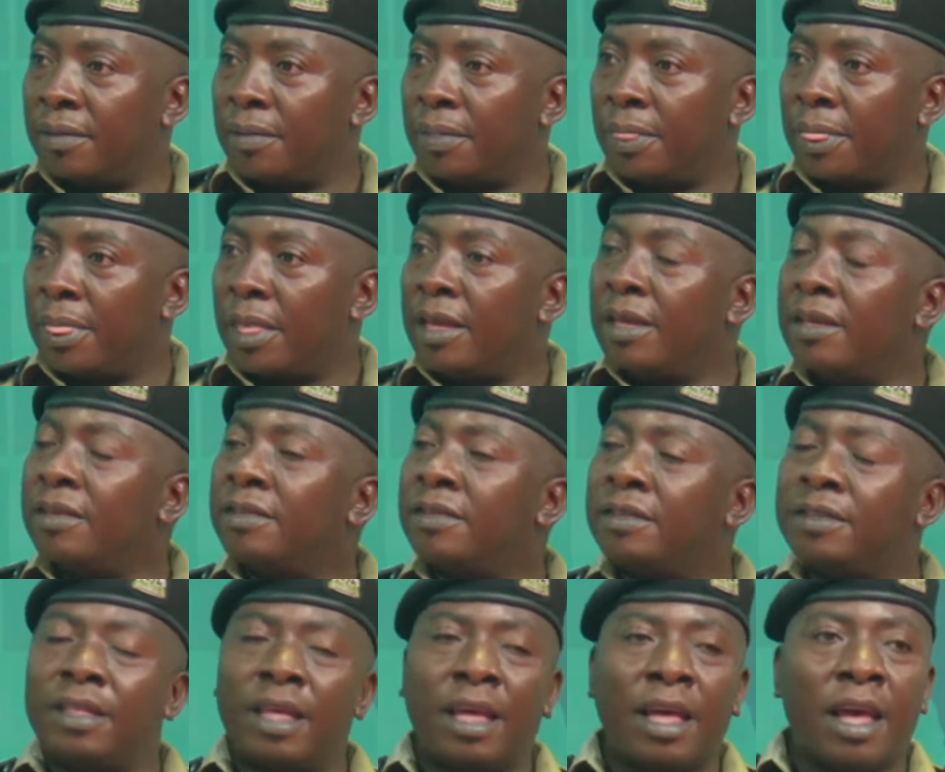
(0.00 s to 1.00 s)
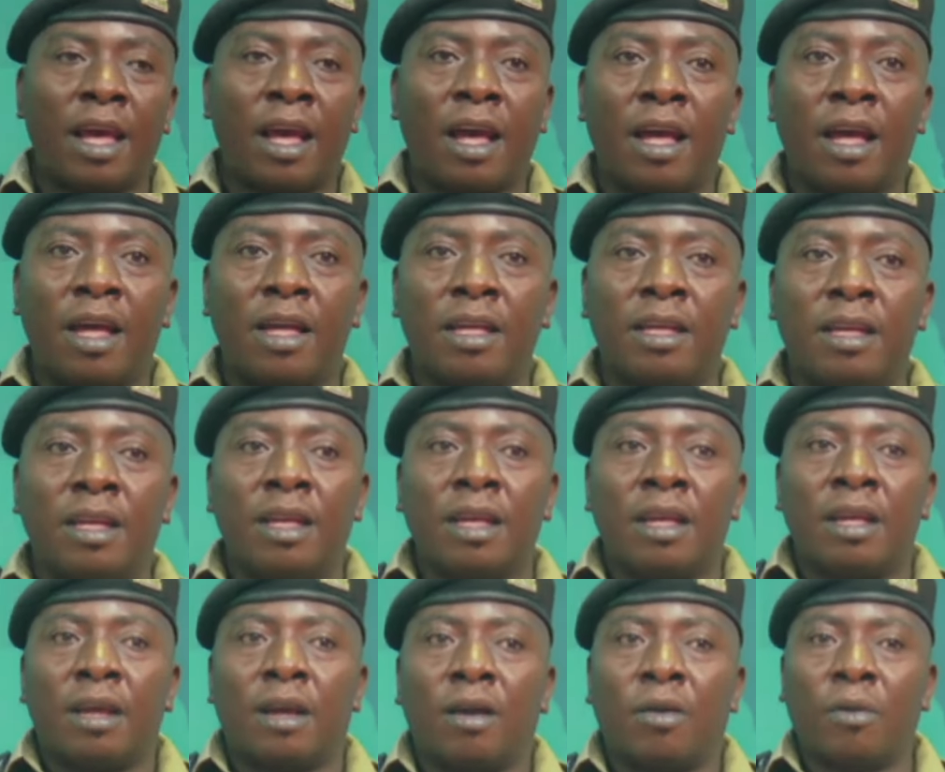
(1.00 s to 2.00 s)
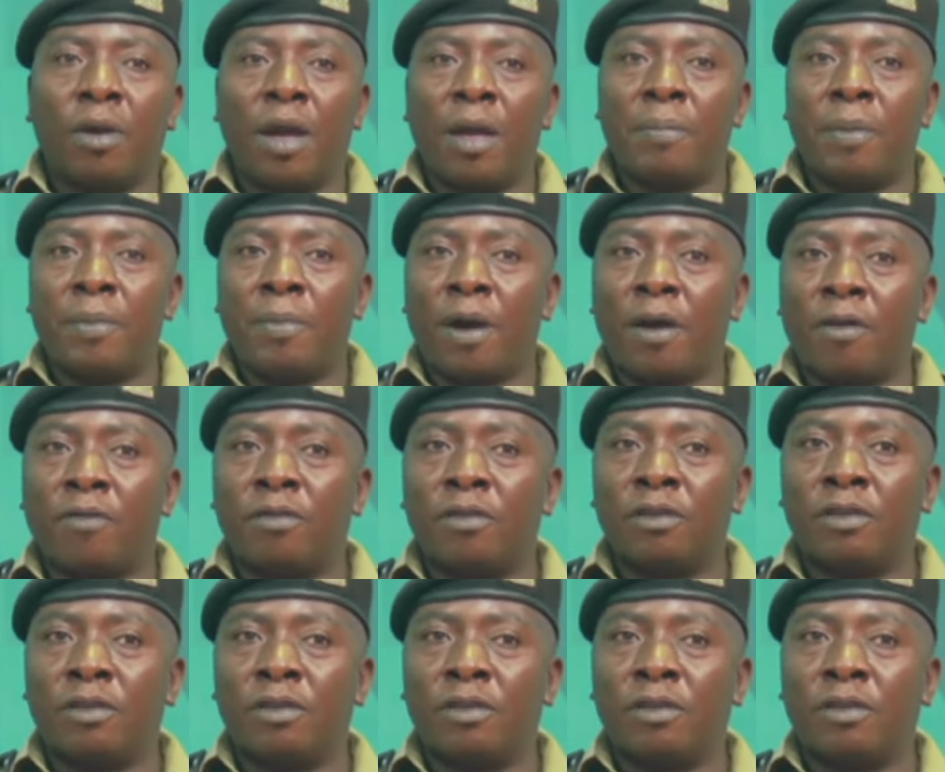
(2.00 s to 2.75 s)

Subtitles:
Is there where people have lost their